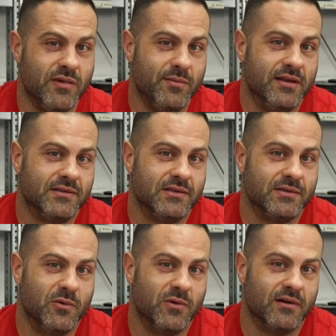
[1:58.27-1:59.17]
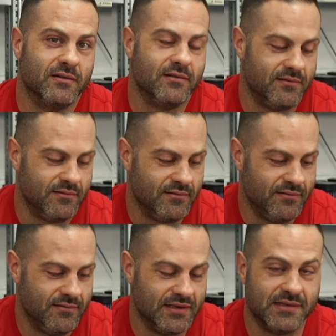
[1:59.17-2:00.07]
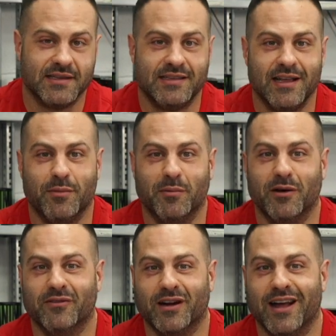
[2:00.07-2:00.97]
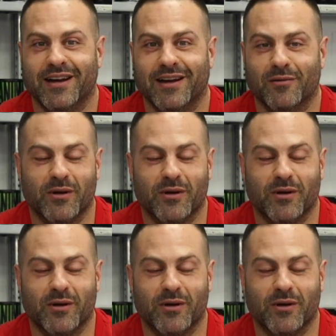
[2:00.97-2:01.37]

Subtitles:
maybe this is a step above a continental